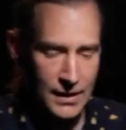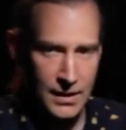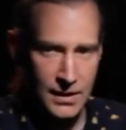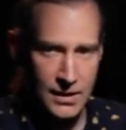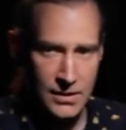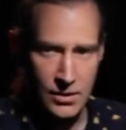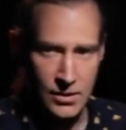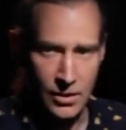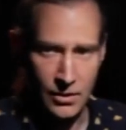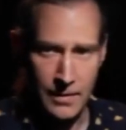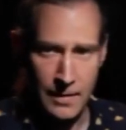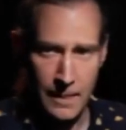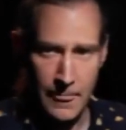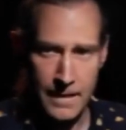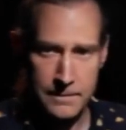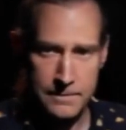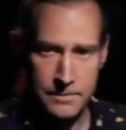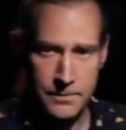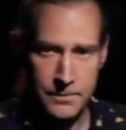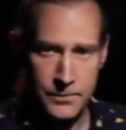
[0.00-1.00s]
So
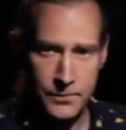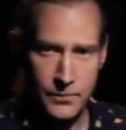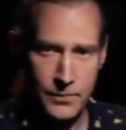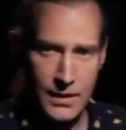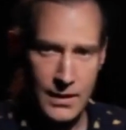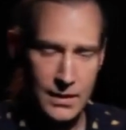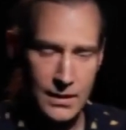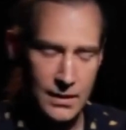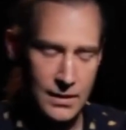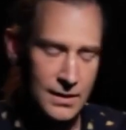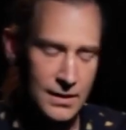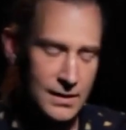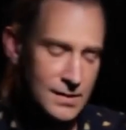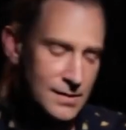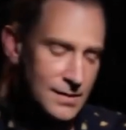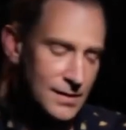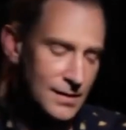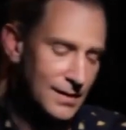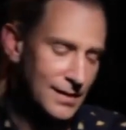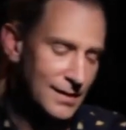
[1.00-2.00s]

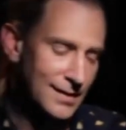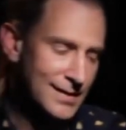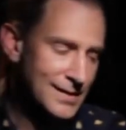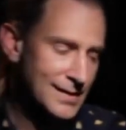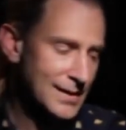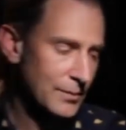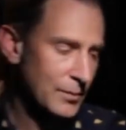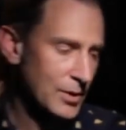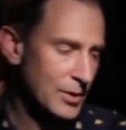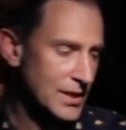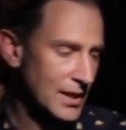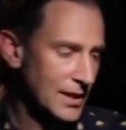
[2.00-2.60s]
this image